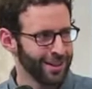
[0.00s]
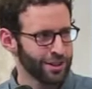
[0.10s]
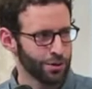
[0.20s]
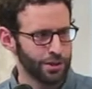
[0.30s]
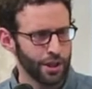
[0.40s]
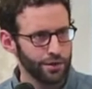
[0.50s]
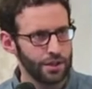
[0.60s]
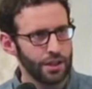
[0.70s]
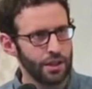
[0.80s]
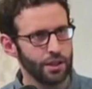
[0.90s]
So instead of
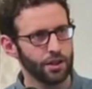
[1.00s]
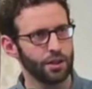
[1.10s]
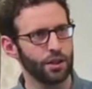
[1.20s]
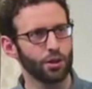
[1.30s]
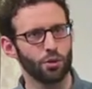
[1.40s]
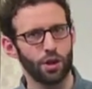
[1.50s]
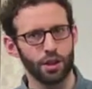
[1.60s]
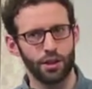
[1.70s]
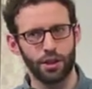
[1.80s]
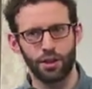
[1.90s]
seeing
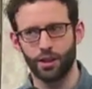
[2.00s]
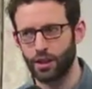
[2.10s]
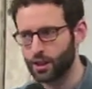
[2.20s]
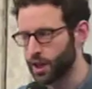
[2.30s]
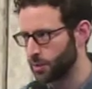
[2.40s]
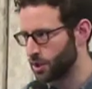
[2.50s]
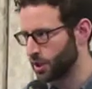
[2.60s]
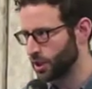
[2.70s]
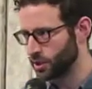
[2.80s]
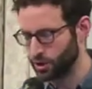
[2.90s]
inequality and climate
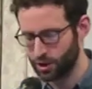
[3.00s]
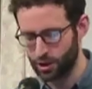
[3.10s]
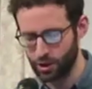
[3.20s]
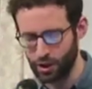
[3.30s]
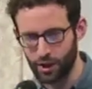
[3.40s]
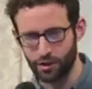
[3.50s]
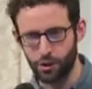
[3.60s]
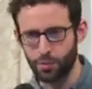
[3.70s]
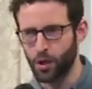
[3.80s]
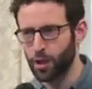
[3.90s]
change as
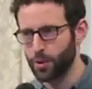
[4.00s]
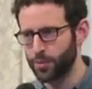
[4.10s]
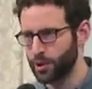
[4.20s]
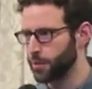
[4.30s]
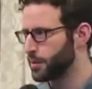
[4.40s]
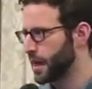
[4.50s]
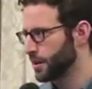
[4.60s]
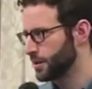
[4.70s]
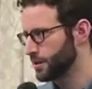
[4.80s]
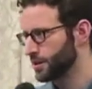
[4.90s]
two problems to be
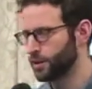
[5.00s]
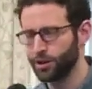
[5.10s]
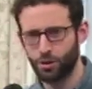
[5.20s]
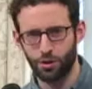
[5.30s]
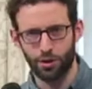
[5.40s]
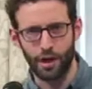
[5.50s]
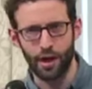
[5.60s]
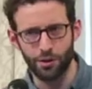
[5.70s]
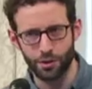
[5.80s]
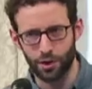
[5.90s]
balanced, or the
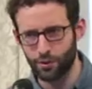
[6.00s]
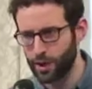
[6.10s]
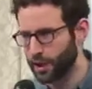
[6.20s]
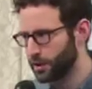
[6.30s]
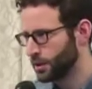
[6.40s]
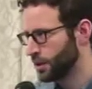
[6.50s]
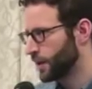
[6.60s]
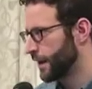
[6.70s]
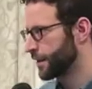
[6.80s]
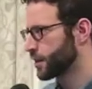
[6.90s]
housing threat
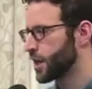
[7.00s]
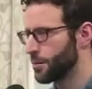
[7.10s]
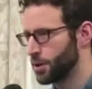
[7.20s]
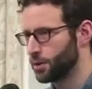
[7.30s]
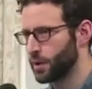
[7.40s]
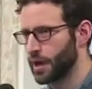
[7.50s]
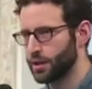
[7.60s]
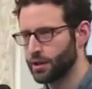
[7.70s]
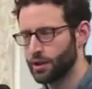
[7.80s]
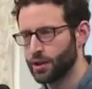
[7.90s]
and the climate
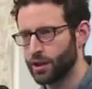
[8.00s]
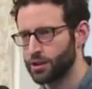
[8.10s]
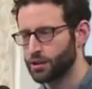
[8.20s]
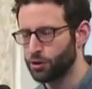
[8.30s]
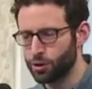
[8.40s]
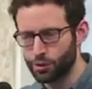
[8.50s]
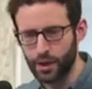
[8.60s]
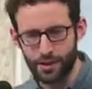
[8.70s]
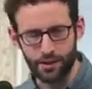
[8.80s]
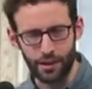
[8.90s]
threat as two
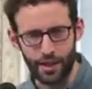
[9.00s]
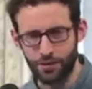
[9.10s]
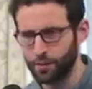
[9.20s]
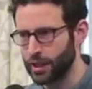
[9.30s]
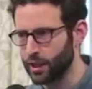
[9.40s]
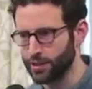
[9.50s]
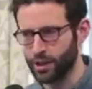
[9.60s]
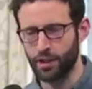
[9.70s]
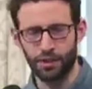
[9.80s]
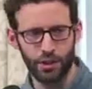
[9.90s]
threats that have to be held
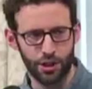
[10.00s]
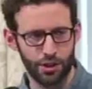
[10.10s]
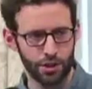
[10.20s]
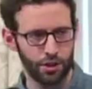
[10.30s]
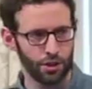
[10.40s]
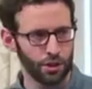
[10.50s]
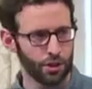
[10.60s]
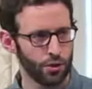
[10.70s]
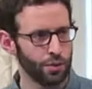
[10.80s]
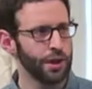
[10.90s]
kind of in tension,
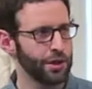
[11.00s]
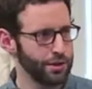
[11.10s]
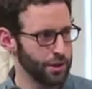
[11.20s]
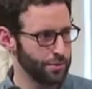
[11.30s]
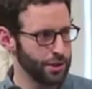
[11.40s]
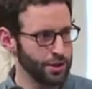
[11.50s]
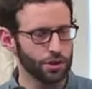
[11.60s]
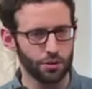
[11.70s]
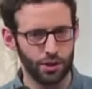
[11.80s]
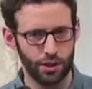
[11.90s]
we now see them as
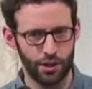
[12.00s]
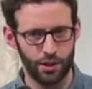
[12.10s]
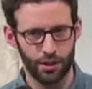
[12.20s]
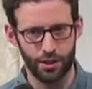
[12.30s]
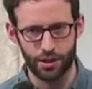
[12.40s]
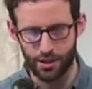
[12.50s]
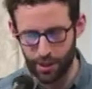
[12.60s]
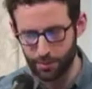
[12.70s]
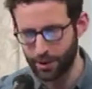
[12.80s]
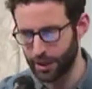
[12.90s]
literally the
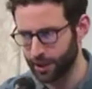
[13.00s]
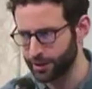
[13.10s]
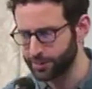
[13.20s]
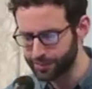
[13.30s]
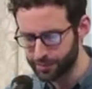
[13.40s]
same thing.